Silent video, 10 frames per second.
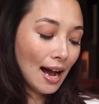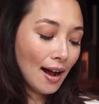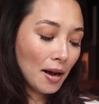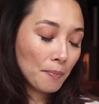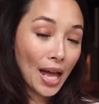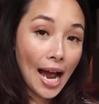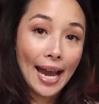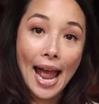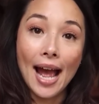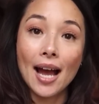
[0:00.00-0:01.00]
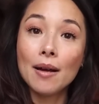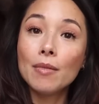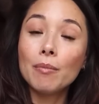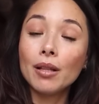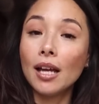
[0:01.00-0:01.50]
I
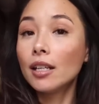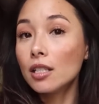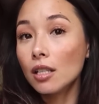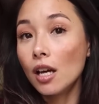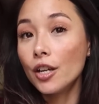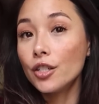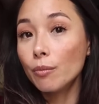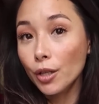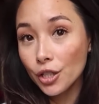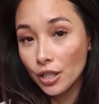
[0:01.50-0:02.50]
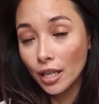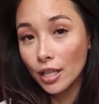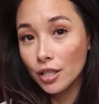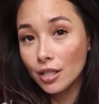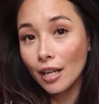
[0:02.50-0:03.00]
am planning to launch merchandise.